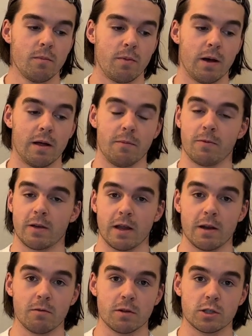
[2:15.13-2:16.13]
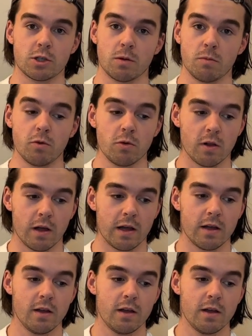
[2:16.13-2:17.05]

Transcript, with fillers: But beginning with Chamula,